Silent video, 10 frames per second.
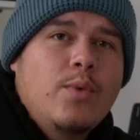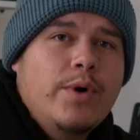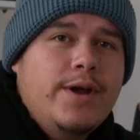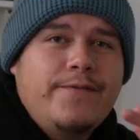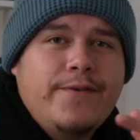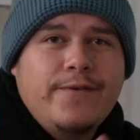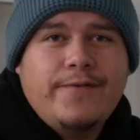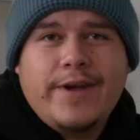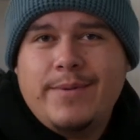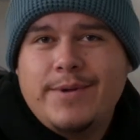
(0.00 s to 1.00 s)
What up, film
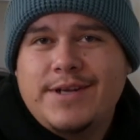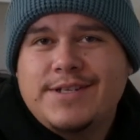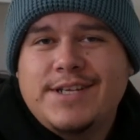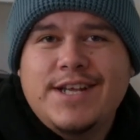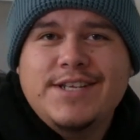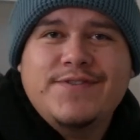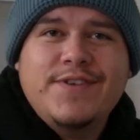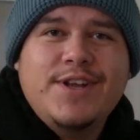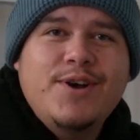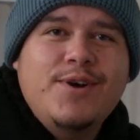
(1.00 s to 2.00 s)
family? In today's
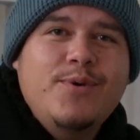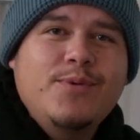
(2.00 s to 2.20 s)
video,